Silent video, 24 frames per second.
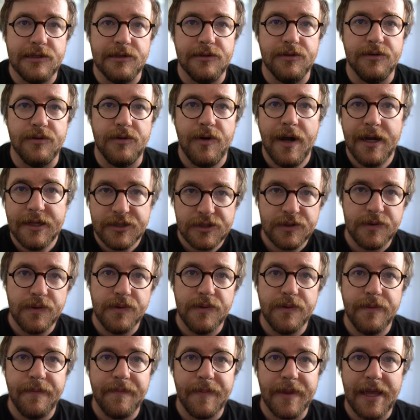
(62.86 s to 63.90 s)
to grad
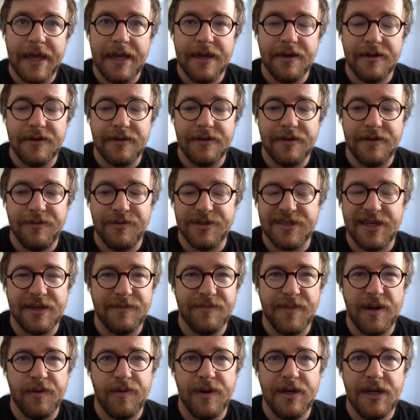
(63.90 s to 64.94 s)
school and it was
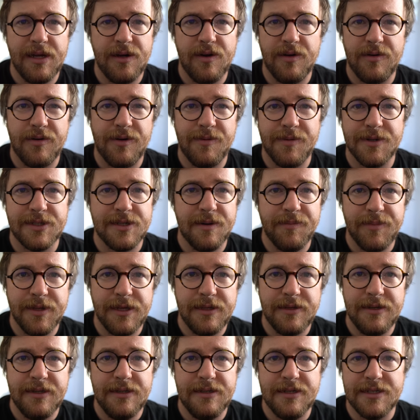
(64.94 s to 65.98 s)
like my reading almost
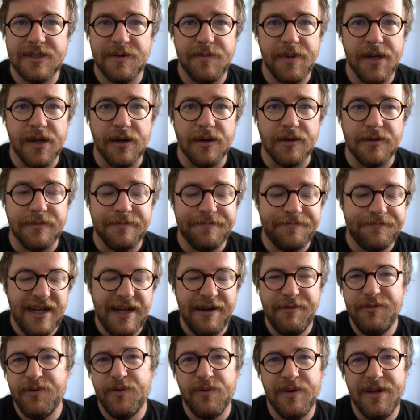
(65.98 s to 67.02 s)
completely disappeared.
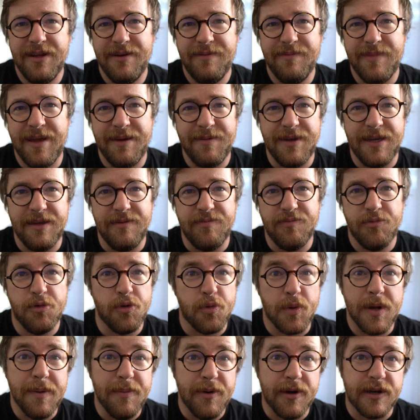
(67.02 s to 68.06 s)
I would read maybe
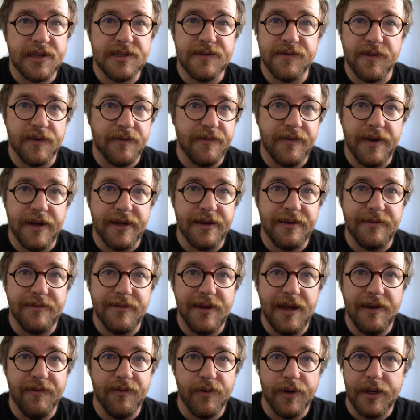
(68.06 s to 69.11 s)
3 books for fun
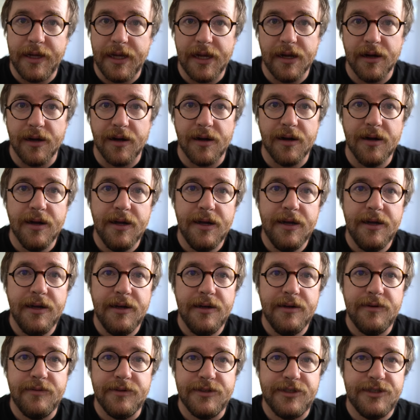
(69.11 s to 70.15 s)
every year,
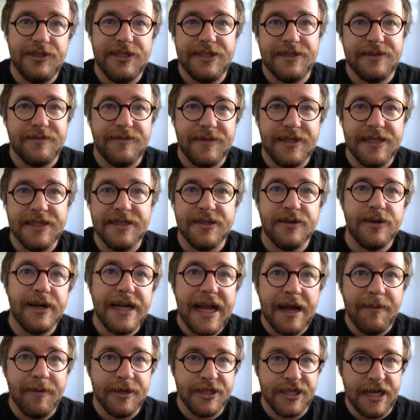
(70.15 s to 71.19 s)
which, just
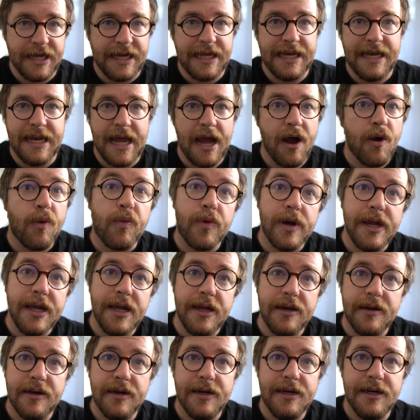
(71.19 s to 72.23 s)
considering how much I can now
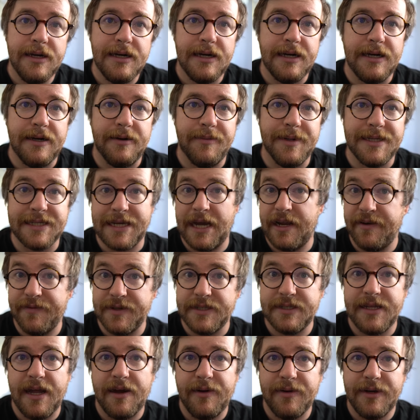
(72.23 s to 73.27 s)
read, is kind of
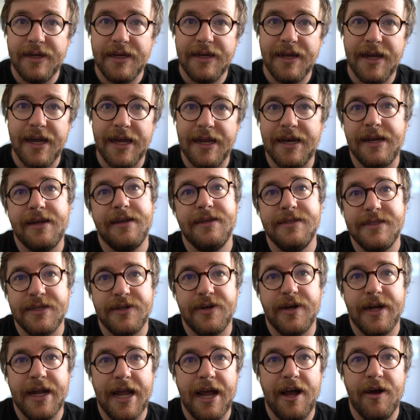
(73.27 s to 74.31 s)
astounding, and
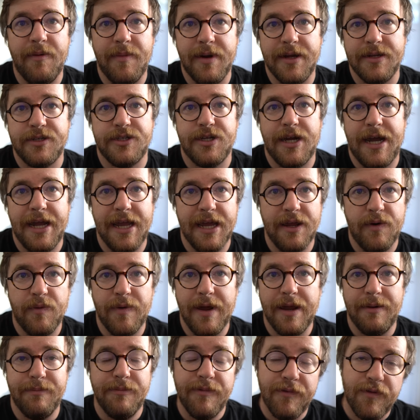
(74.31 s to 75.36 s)
considering how much I had
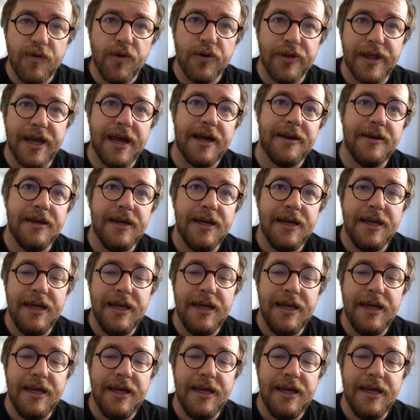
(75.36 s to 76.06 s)
read before that,